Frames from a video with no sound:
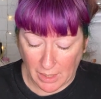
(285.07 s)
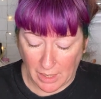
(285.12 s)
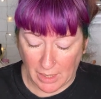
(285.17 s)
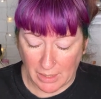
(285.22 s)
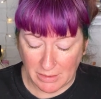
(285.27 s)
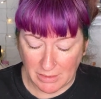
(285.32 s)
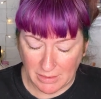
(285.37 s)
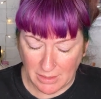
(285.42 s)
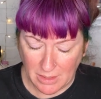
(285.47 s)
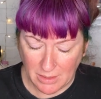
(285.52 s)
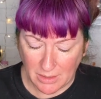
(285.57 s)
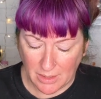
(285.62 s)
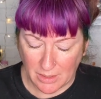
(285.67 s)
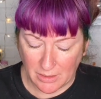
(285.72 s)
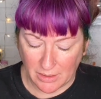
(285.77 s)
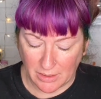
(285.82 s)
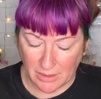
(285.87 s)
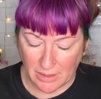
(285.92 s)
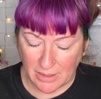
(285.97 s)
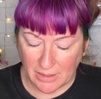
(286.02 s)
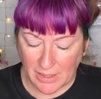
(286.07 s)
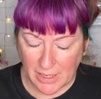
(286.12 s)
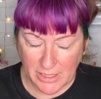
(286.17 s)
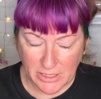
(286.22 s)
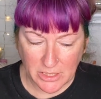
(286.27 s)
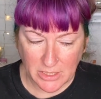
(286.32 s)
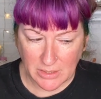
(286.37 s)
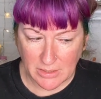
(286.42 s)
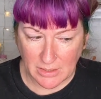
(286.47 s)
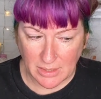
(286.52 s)
I think that Lily
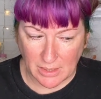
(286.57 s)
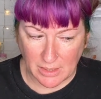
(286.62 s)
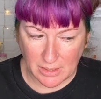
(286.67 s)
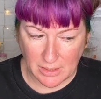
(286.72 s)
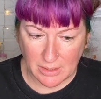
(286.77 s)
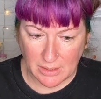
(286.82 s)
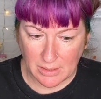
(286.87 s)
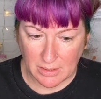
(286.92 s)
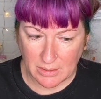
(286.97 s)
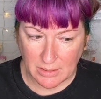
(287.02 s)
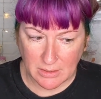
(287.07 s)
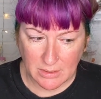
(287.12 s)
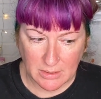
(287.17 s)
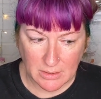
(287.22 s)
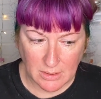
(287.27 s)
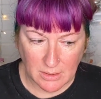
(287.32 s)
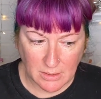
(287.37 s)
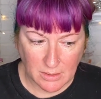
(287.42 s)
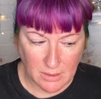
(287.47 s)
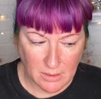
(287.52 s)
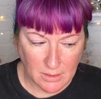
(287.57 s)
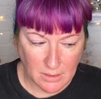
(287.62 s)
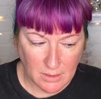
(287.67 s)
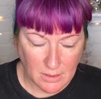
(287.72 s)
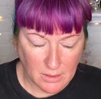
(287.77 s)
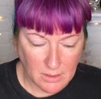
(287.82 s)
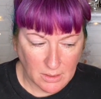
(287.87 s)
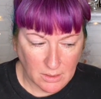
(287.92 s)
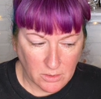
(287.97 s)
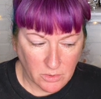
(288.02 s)
Lashes is
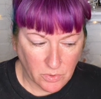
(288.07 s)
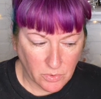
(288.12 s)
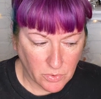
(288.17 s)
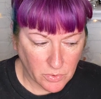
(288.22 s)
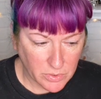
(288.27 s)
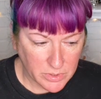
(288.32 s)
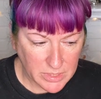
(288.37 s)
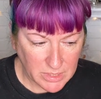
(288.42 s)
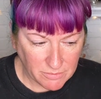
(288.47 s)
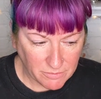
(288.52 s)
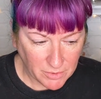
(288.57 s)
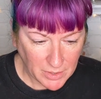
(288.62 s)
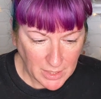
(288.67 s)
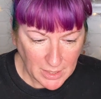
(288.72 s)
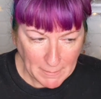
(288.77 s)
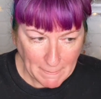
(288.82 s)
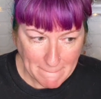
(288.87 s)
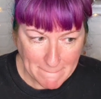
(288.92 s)
cruelty free.